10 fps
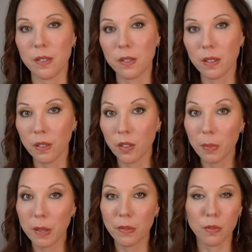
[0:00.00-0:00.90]
There's a little
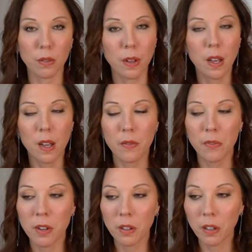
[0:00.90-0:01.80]
bit of sort of
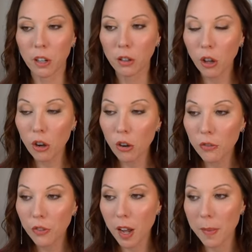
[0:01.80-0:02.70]
vanilla
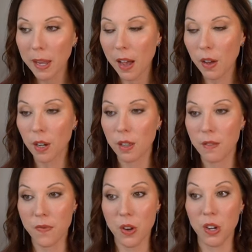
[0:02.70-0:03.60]
clove coming out on the
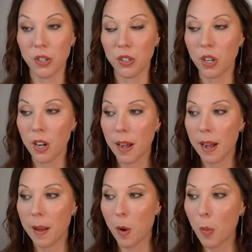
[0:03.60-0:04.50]
finish,
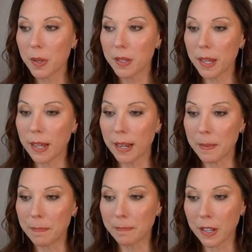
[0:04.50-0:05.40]
um, almost like
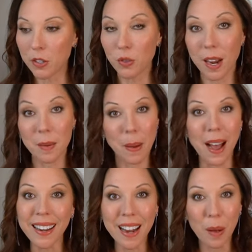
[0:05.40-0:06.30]
um, a dried
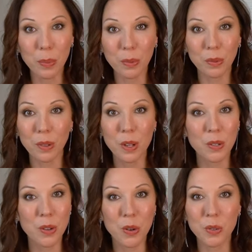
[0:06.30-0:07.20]
pineapple
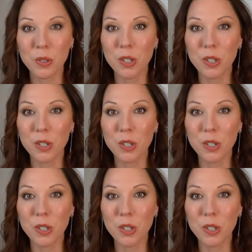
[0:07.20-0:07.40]
note.